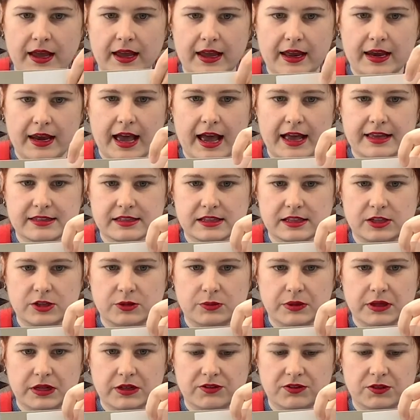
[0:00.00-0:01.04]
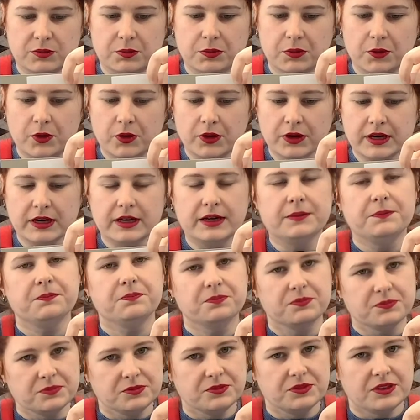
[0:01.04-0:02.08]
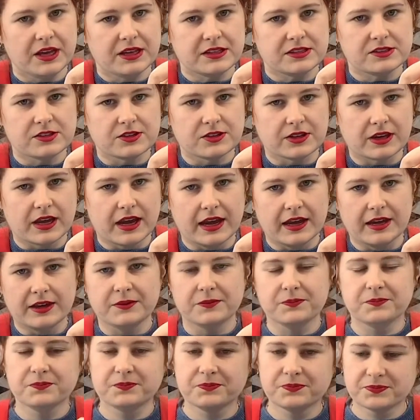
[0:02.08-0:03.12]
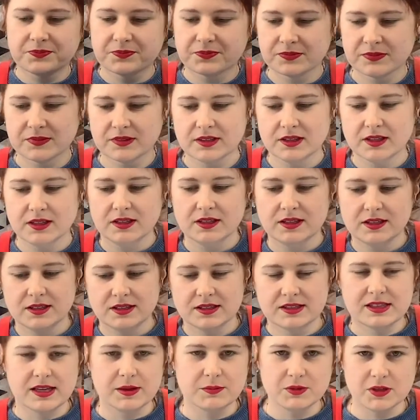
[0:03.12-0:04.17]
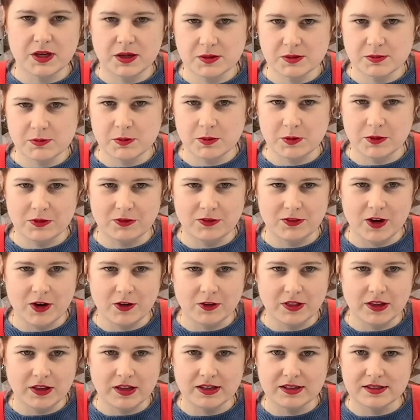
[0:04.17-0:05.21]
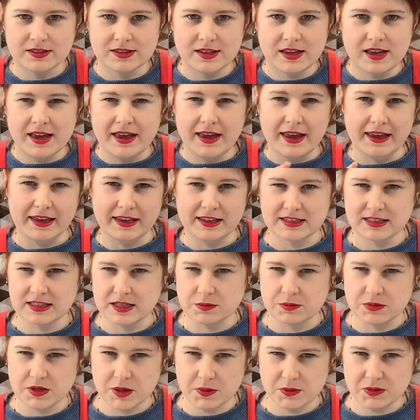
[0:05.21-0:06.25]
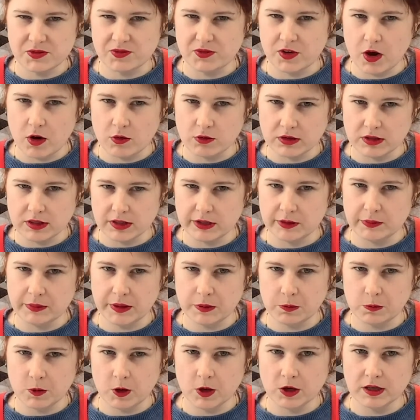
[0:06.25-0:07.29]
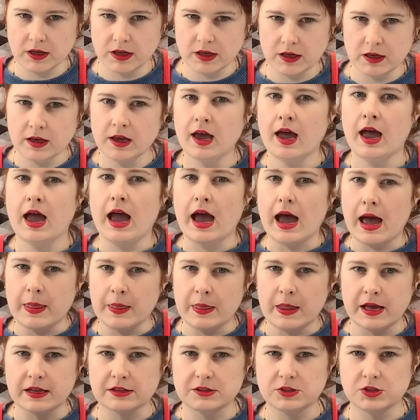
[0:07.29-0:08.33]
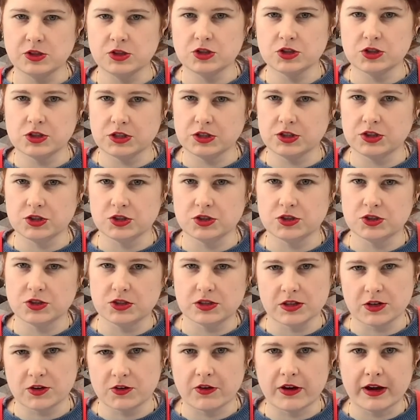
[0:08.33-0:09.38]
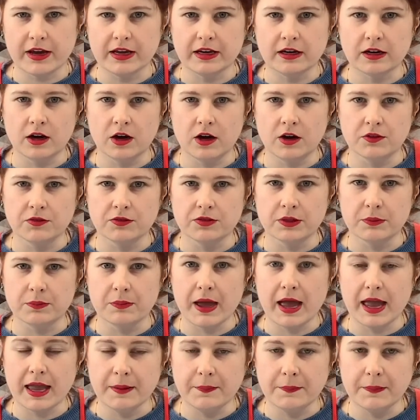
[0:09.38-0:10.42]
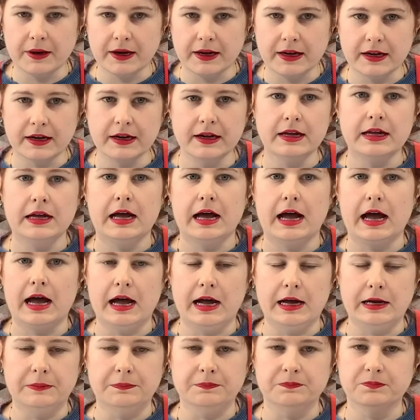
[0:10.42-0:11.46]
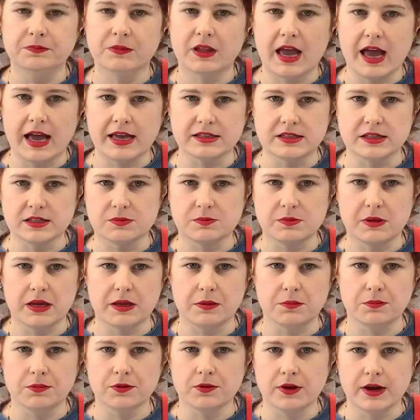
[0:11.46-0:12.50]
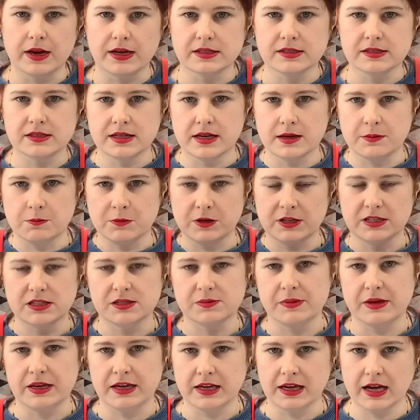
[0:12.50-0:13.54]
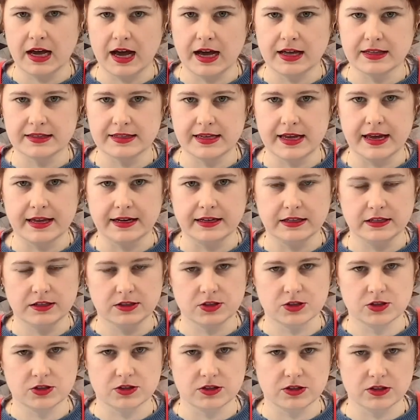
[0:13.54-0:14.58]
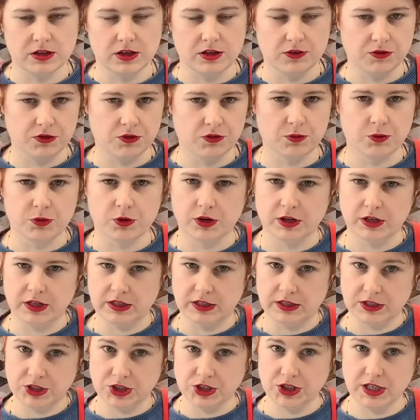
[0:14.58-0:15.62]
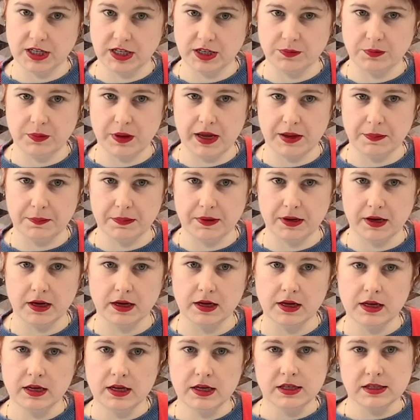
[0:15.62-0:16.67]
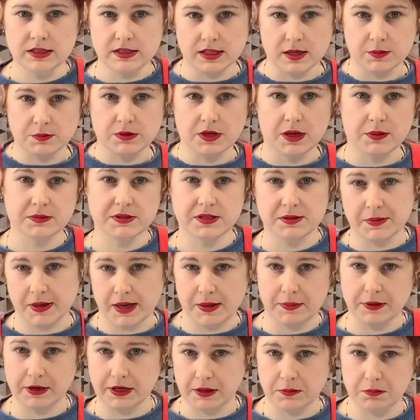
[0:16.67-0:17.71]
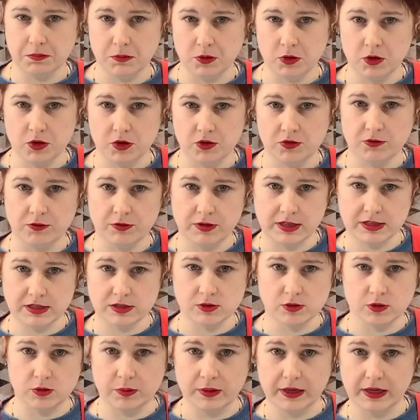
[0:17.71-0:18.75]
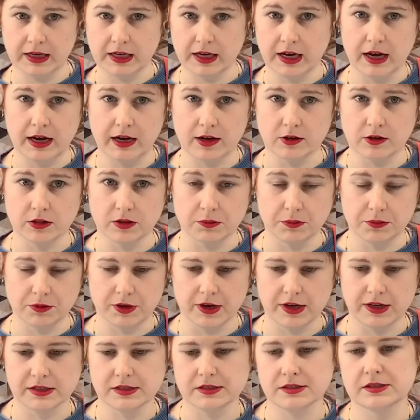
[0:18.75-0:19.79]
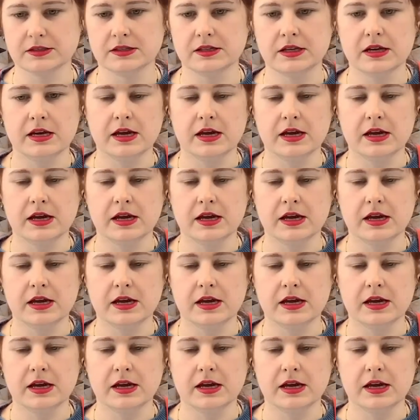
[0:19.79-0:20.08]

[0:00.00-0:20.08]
it has a little bit of a border. That's okay. Sometimes when we fold this, it can sometimes fold a little bit wonky, and that's usually due to the grain of the paper as it's being pressed and when it's being cut down into, if you've brought it in a sheet of paper, sometimes the paper can move when it's all being cut on the press.